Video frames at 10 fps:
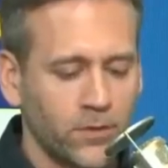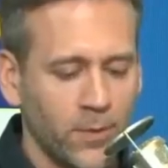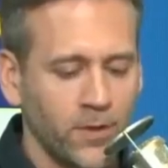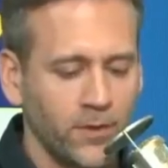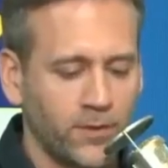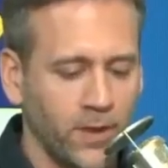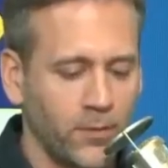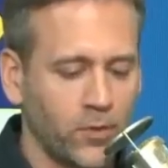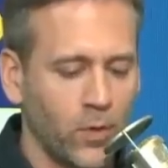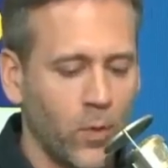some of these
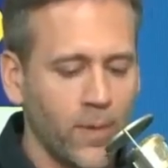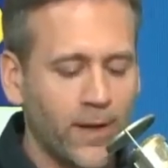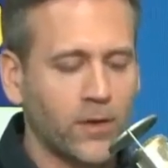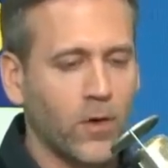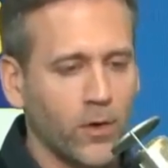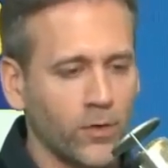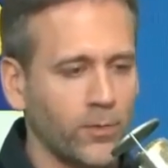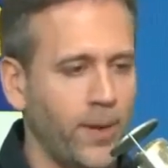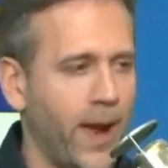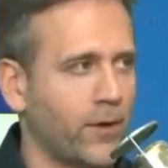teams. What about the
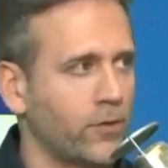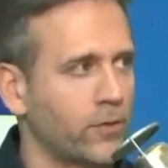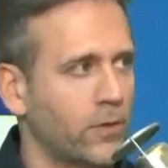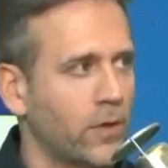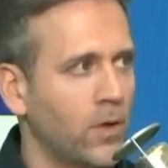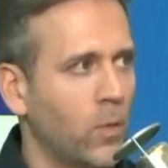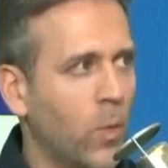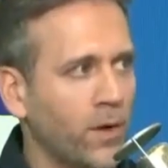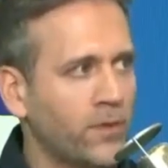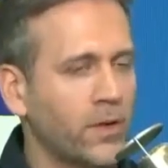Cardinals and Packers?
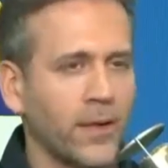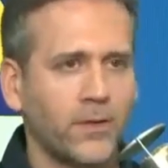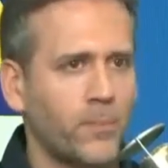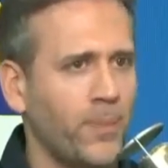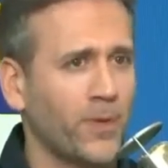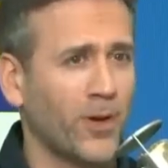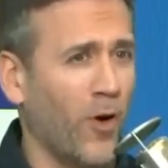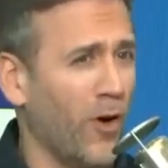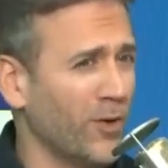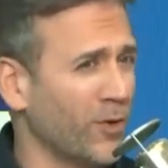What is the like the the
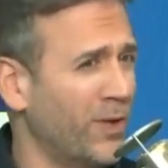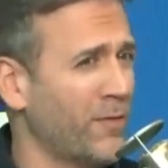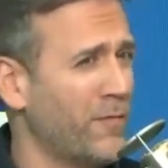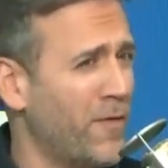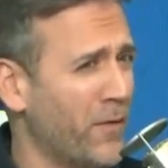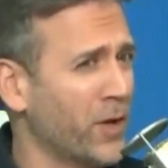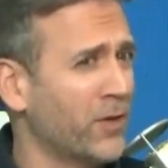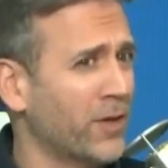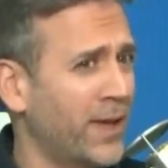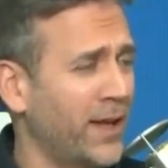Cardinals have a very
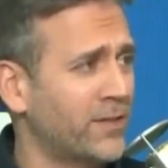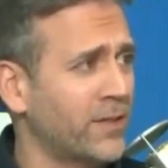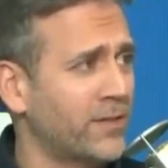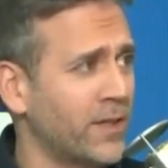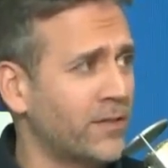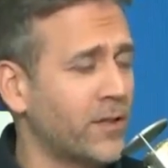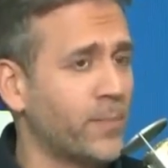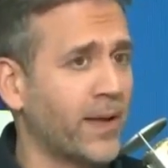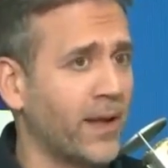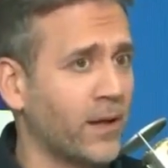good case that since the
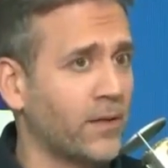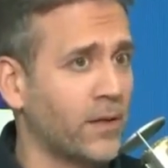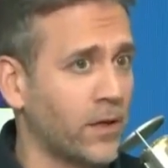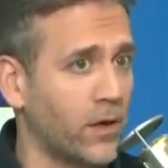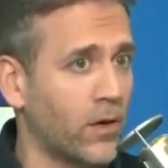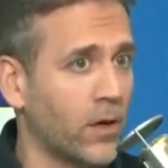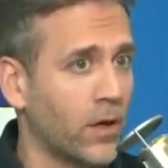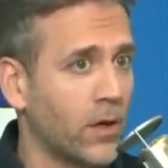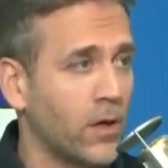beginning of the year,